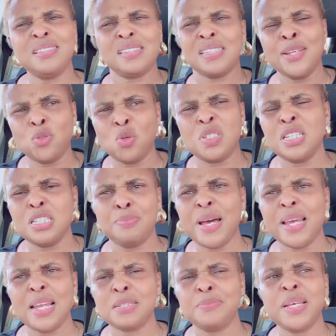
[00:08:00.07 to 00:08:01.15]
settle, she's
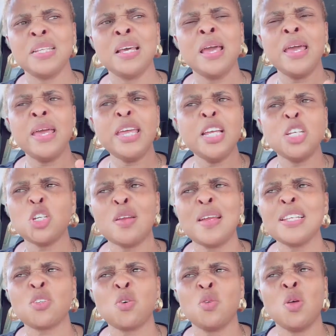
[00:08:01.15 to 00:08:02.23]
balanced. But
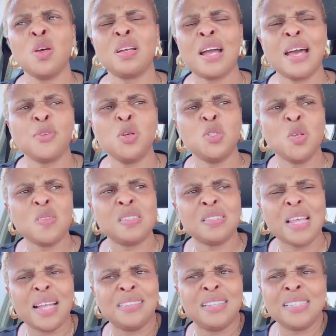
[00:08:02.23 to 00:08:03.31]
insurance cannot just
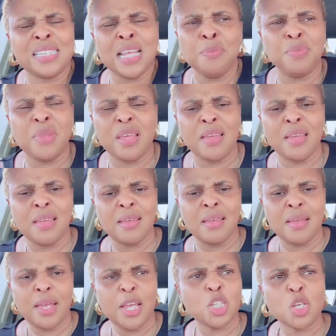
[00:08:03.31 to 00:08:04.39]
start the same day.
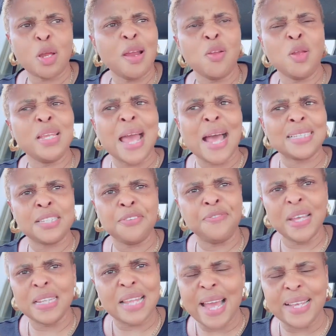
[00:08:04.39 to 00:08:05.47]
Insurance not they
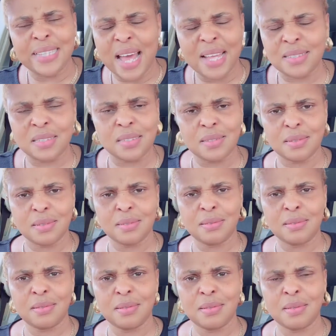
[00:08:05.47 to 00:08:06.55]
activate like that.
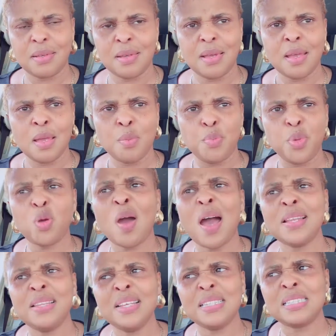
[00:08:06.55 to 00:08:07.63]
Because
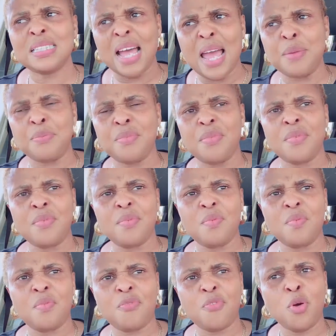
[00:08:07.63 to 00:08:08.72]
at this time,
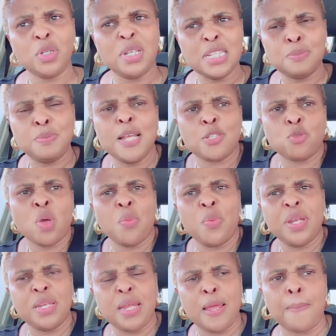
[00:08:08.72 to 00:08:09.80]
for this place when
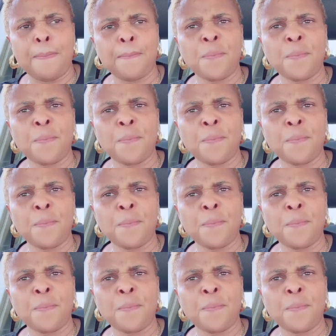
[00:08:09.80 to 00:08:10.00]
we day,